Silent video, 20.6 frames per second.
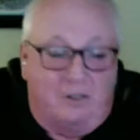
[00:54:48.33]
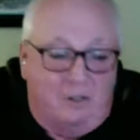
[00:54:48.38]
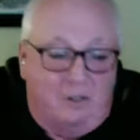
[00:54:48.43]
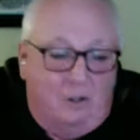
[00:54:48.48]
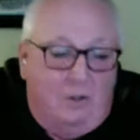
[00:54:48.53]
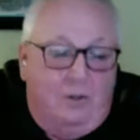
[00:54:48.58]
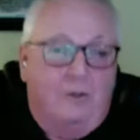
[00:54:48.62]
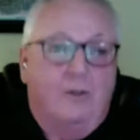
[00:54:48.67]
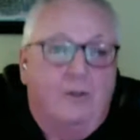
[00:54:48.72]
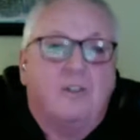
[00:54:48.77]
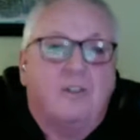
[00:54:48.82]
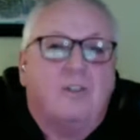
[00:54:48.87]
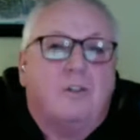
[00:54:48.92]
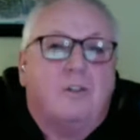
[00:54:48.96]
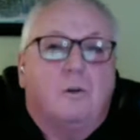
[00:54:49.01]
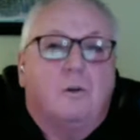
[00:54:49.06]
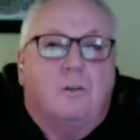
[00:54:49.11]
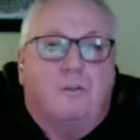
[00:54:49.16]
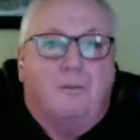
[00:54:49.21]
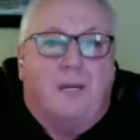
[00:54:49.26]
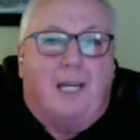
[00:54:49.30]
There's
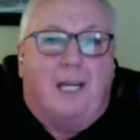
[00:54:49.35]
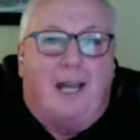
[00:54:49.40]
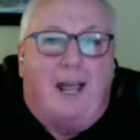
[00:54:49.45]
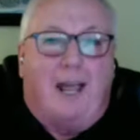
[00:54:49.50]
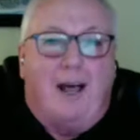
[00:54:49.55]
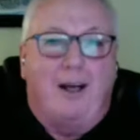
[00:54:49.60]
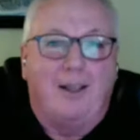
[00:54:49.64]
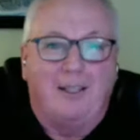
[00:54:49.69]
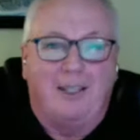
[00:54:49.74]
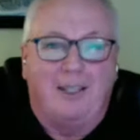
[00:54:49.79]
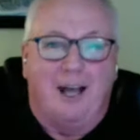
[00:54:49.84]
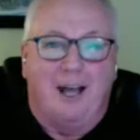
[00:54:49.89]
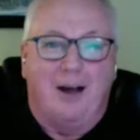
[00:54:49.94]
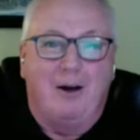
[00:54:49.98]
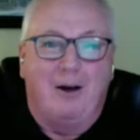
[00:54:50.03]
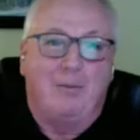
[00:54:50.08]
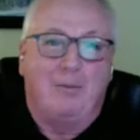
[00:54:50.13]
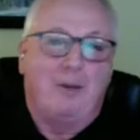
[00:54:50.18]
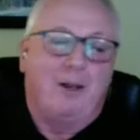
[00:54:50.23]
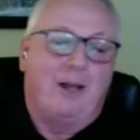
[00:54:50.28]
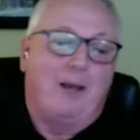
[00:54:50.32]
two of me now.
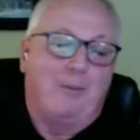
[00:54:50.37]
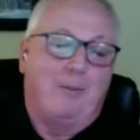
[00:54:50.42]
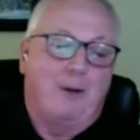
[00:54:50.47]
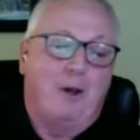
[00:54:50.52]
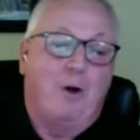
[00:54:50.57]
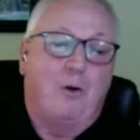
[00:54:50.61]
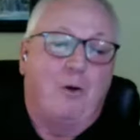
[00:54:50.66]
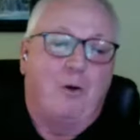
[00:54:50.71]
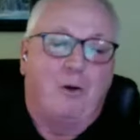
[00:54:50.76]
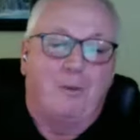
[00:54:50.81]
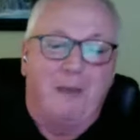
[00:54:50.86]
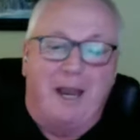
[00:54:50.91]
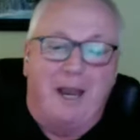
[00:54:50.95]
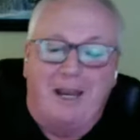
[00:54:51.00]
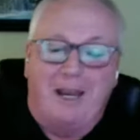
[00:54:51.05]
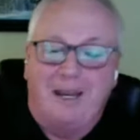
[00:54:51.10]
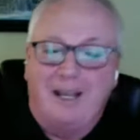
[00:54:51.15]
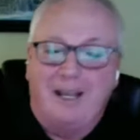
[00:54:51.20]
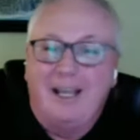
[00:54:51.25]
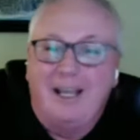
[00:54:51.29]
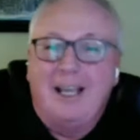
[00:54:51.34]
I'm an older
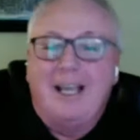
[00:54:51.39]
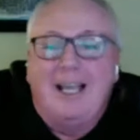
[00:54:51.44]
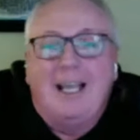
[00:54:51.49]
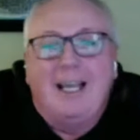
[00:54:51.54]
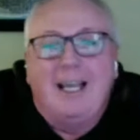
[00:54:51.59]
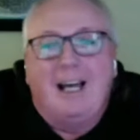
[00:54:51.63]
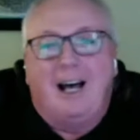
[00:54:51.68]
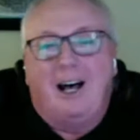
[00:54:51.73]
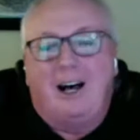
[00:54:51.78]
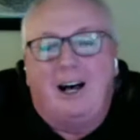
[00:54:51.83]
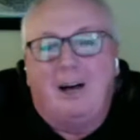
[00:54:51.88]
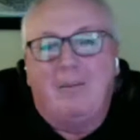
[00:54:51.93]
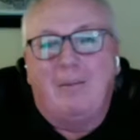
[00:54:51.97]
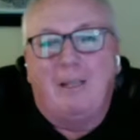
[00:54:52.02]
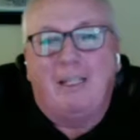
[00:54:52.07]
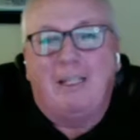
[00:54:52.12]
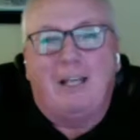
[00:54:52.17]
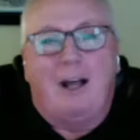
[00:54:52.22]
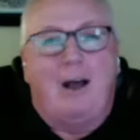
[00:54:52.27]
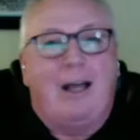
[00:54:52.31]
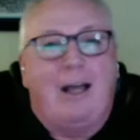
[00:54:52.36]
man.
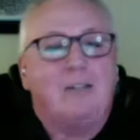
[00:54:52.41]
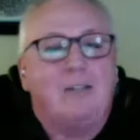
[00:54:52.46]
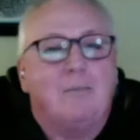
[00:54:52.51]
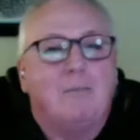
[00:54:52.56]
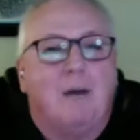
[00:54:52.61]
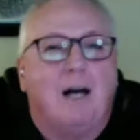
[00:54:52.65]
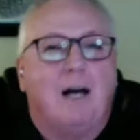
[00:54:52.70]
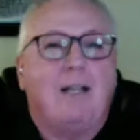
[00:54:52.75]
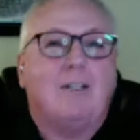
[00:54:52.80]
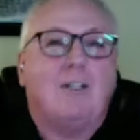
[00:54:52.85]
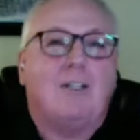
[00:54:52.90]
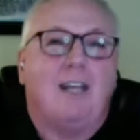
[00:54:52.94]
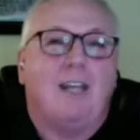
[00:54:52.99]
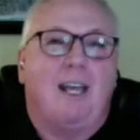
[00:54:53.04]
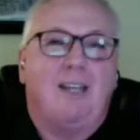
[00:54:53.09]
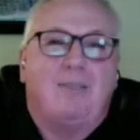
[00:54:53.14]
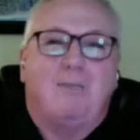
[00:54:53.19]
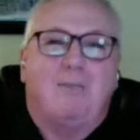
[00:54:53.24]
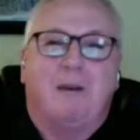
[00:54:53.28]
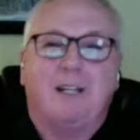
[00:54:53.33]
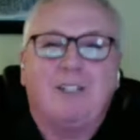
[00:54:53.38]
As much
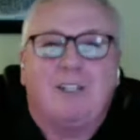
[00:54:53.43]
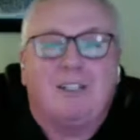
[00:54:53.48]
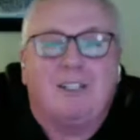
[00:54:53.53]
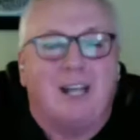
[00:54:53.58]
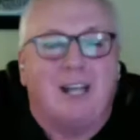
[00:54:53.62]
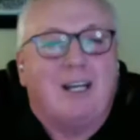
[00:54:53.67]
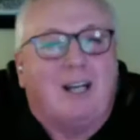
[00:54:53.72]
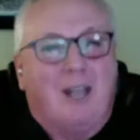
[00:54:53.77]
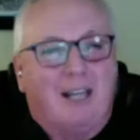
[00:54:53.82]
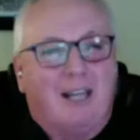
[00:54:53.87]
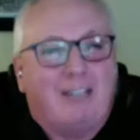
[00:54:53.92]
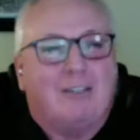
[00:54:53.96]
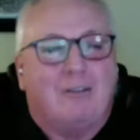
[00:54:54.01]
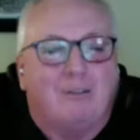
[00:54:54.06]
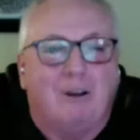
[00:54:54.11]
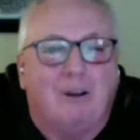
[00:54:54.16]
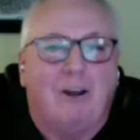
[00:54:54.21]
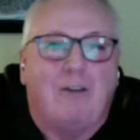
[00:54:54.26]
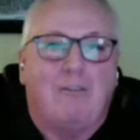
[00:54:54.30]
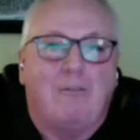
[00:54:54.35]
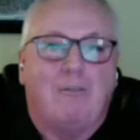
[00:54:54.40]
as I'd like to
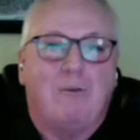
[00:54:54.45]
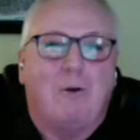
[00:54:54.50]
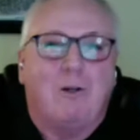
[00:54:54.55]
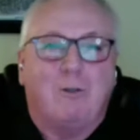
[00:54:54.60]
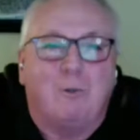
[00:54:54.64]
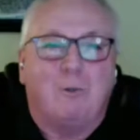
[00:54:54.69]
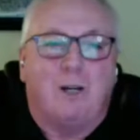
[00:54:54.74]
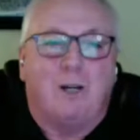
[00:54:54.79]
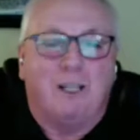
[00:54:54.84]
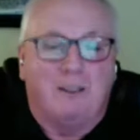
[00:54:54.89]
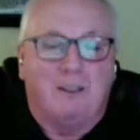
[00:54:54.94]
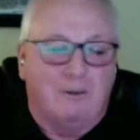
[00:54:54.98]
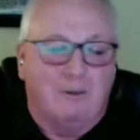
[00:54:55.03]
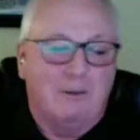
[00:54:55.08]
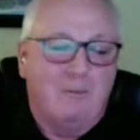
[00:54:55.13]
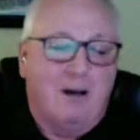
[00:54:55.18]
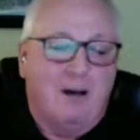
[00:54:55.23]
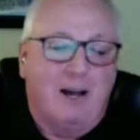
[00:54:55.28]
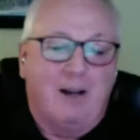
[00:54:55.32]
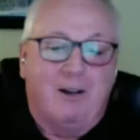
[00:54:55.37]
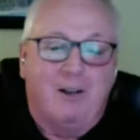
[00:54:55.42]
run a
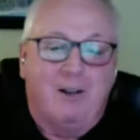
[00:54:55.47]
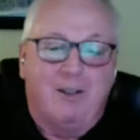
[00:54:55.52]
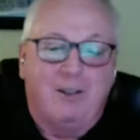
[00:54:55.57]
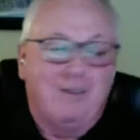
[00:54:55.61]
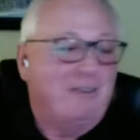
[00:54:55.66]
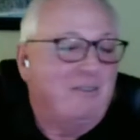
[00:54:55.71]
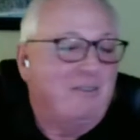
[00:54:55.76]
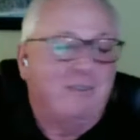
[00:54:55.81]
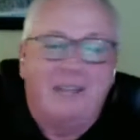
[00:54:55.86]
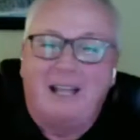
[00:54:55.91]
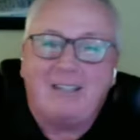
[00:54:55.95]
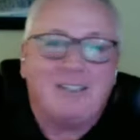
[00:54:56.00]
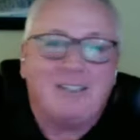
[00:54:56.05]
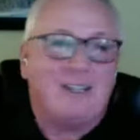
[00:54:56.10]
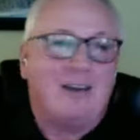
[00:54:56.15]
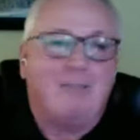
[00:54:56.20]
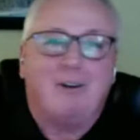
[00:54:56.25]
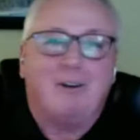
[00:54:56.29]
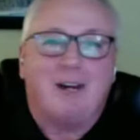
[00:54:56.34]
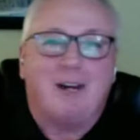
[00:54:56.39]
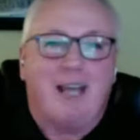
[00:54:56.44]
423 mile, that's
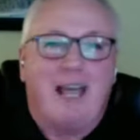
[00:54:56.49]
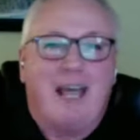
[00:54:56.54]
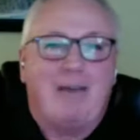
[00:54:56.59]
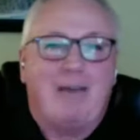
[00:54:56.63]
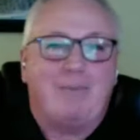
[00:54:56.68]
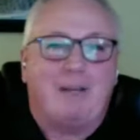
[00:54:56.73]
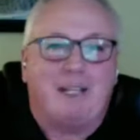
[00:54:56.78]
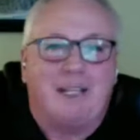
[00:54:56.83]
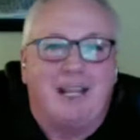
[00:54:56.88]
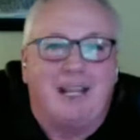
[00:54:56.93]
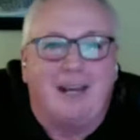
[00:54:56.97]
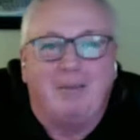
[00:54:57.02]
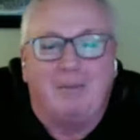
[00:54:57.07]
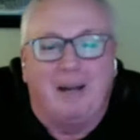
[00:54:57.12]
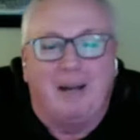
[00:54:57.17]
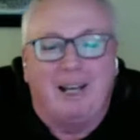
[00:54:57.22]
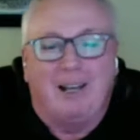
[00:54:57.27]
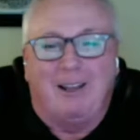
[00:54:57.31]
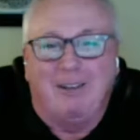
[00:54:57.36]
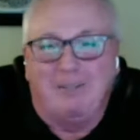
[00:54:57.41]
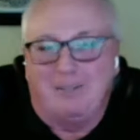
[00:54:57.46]
never going to happen again in
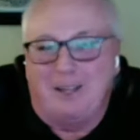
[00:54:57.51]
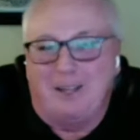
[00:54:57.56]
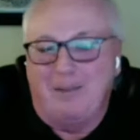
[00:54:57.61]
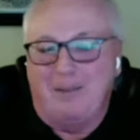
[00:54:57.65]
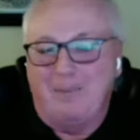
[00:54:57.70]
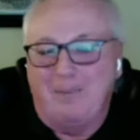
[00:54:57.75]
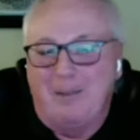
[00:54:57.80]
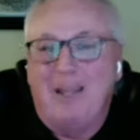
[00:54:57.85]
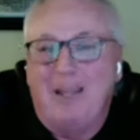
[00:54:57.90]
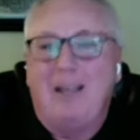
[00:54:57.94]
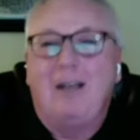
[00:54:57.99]
my lifetime.